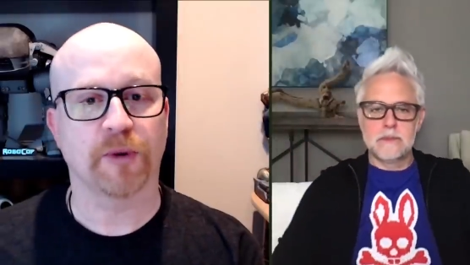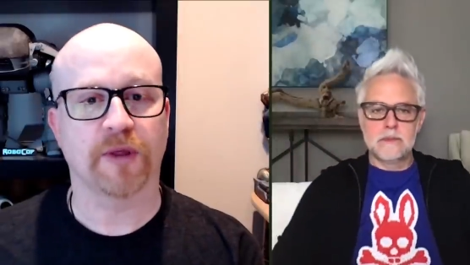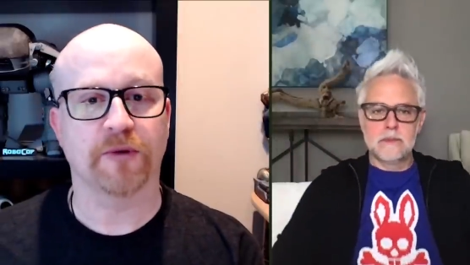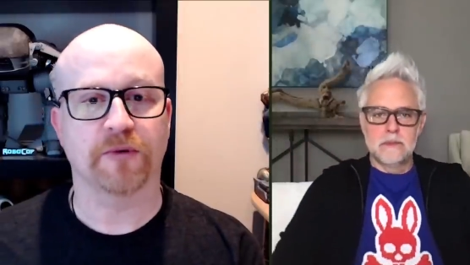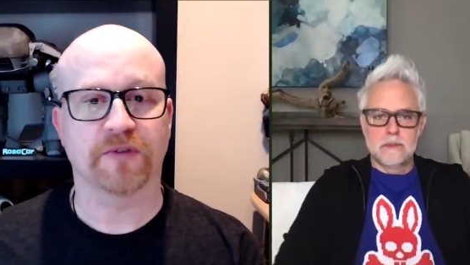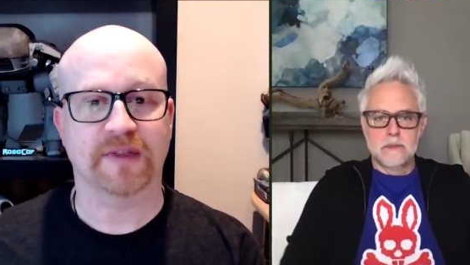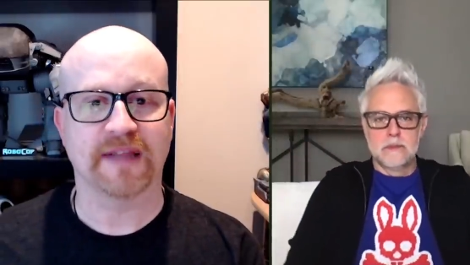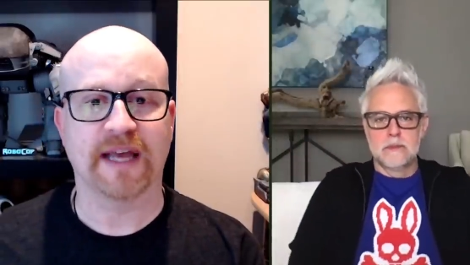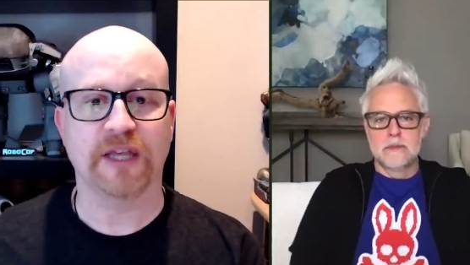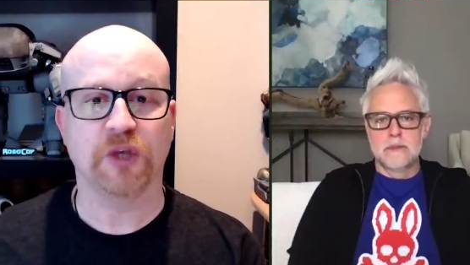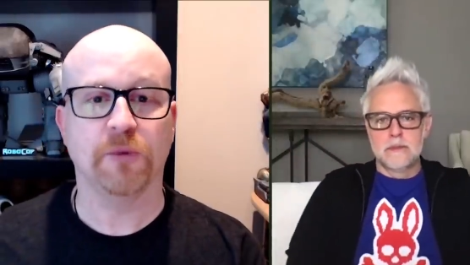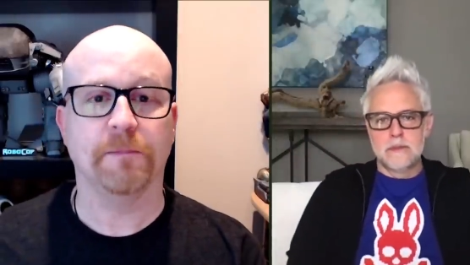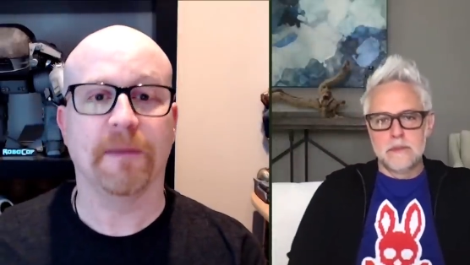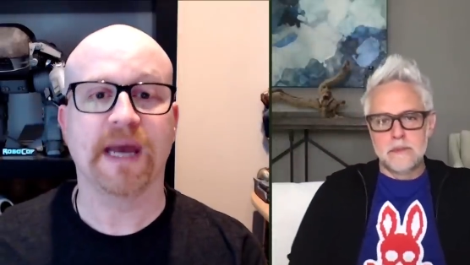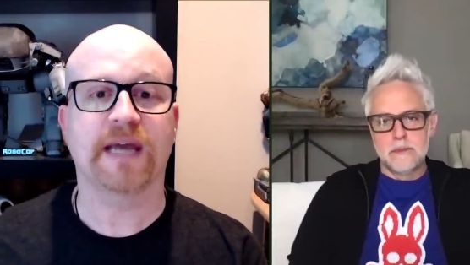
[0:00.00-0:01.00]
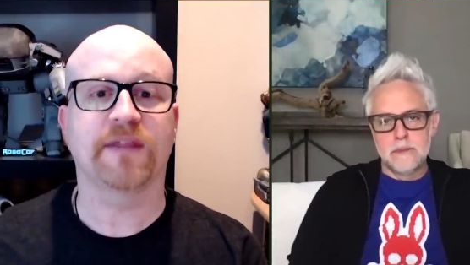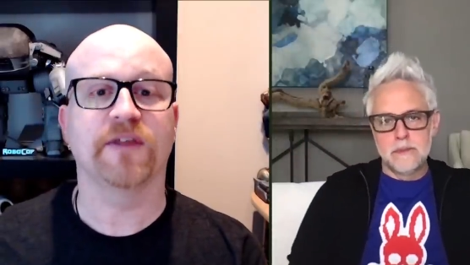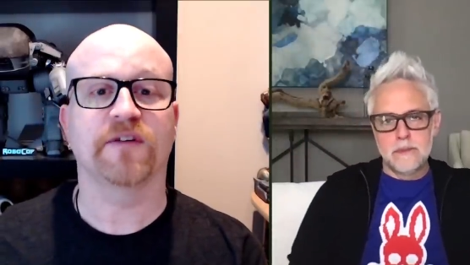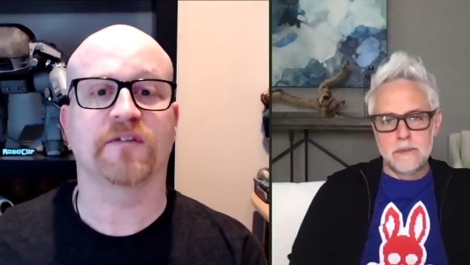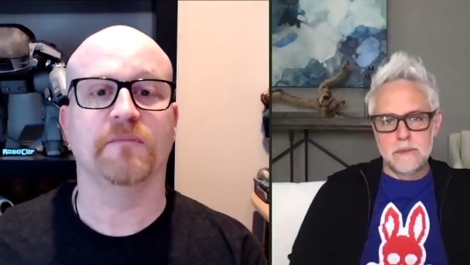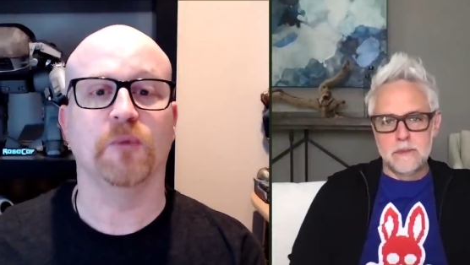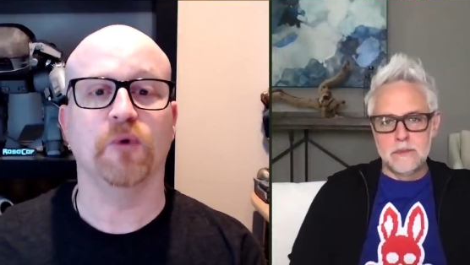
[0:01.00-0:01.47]
Speaker 1: Brothers let you make
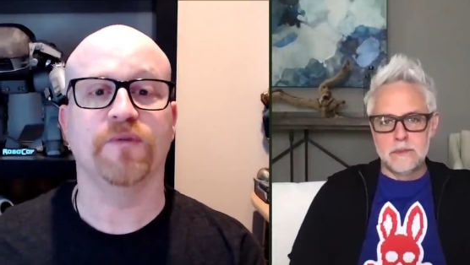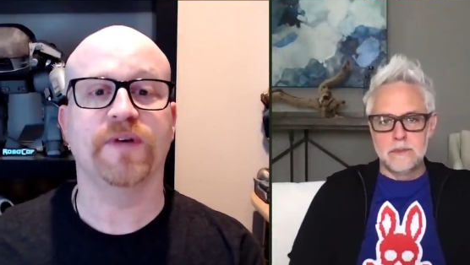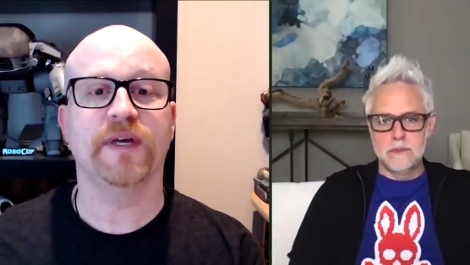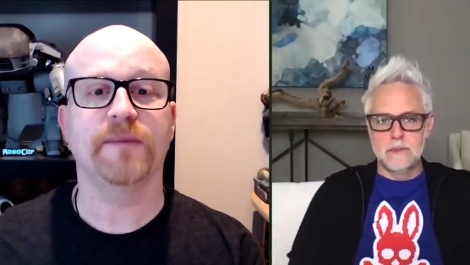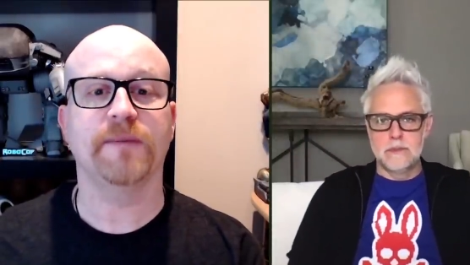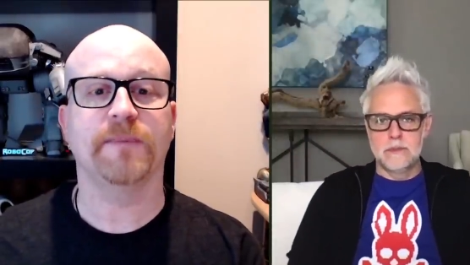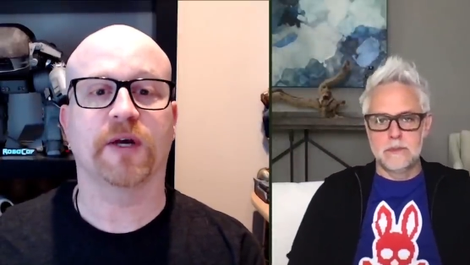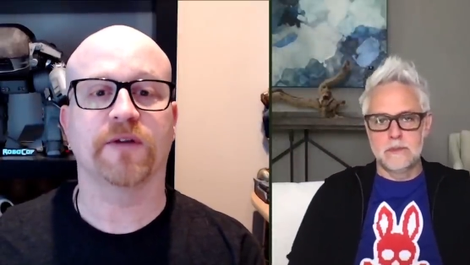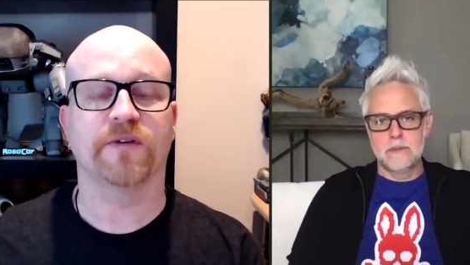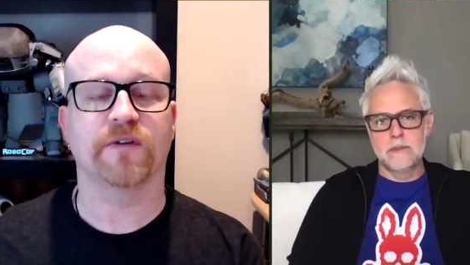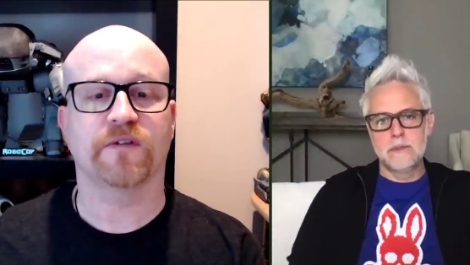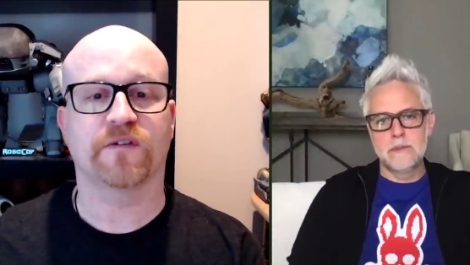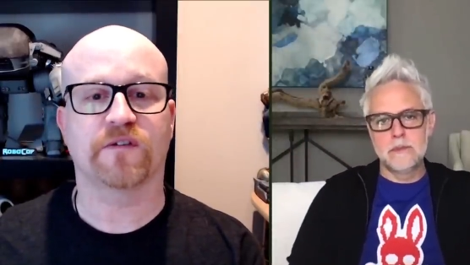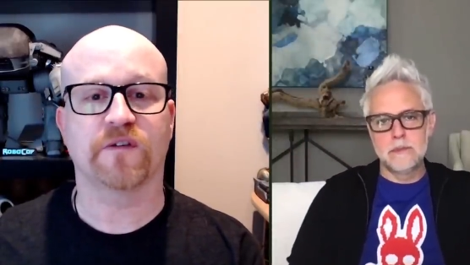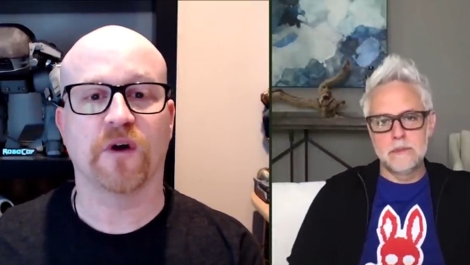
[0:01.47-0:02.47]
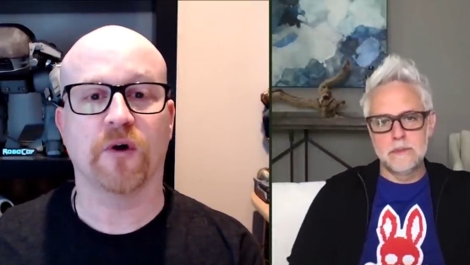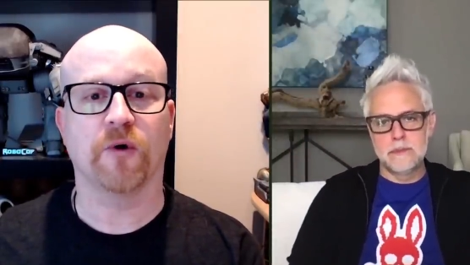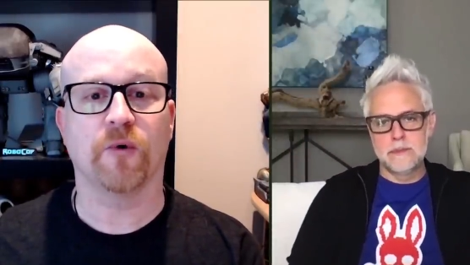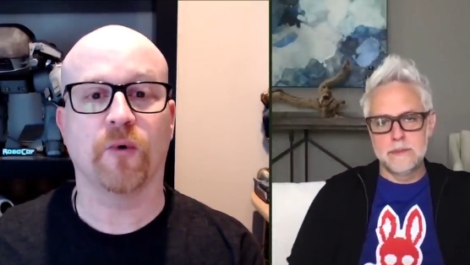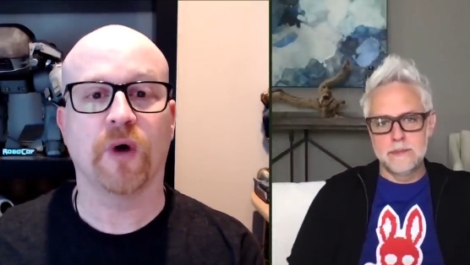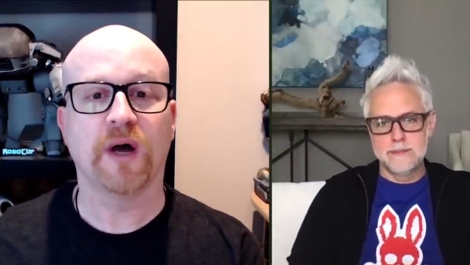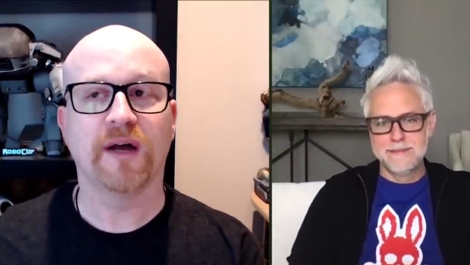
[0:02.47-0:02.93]
this movie because it's
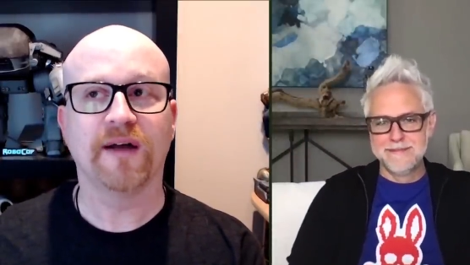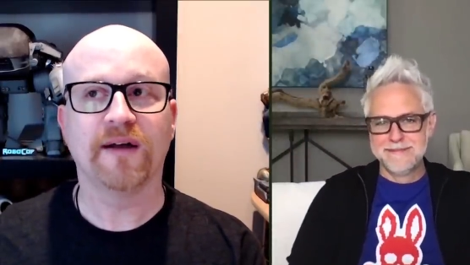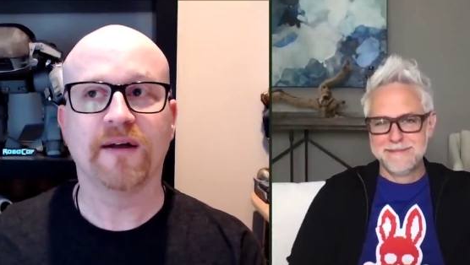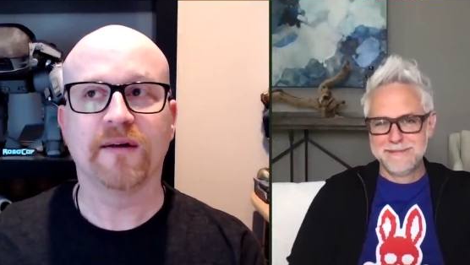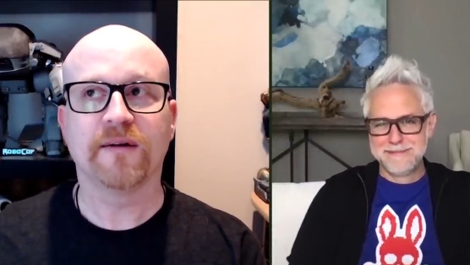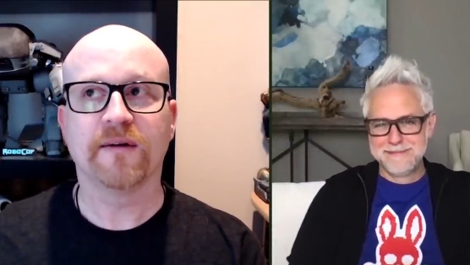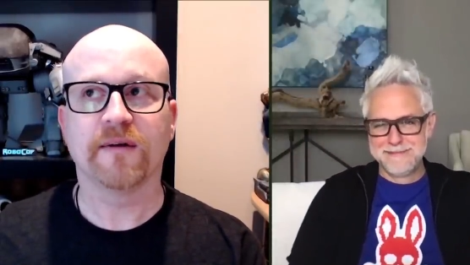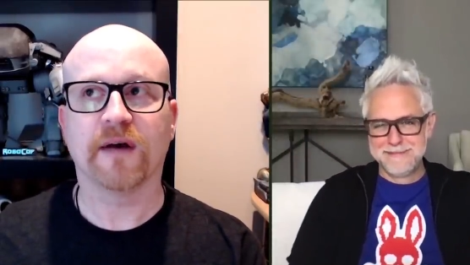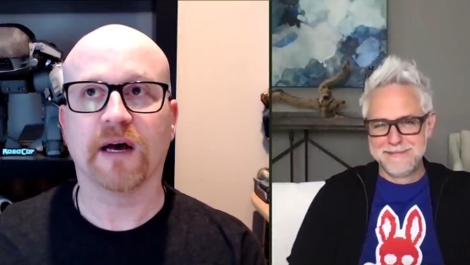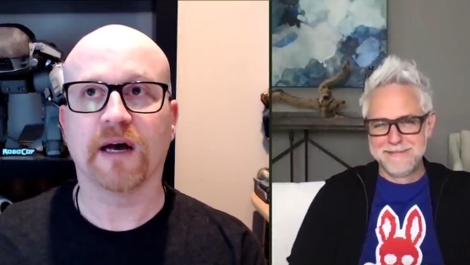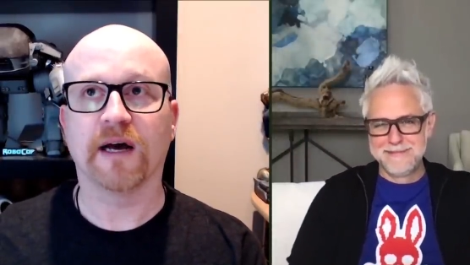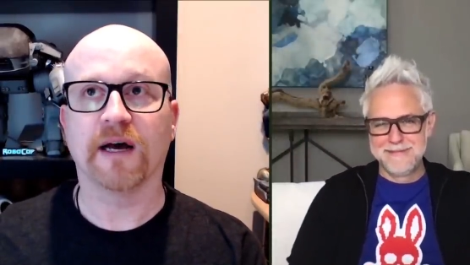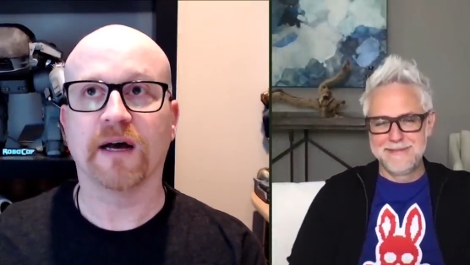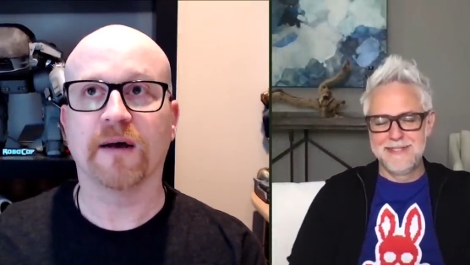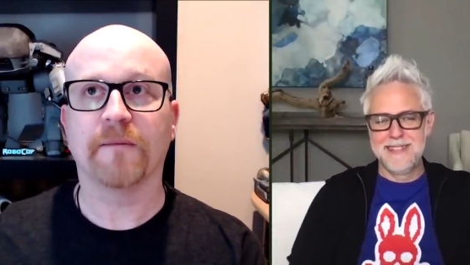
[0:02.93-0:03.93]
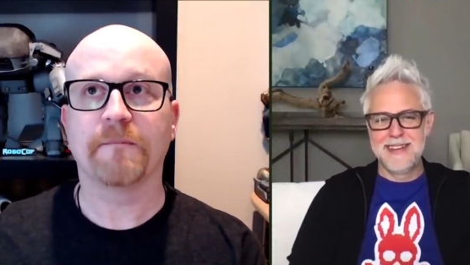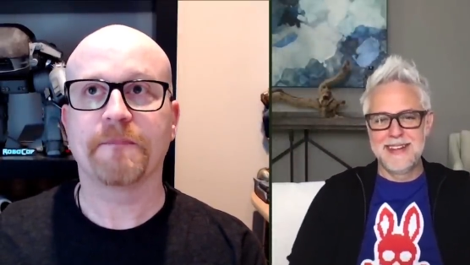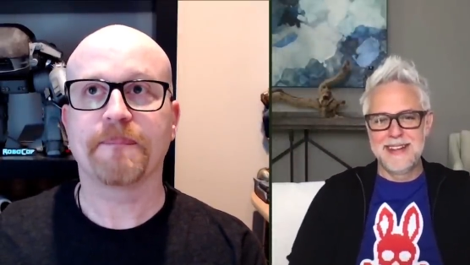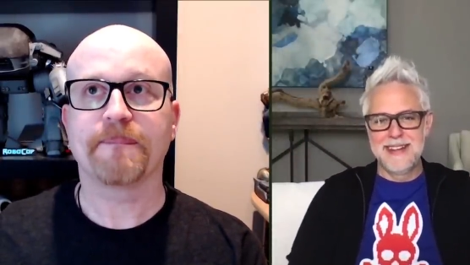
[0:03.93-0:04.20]
so uh,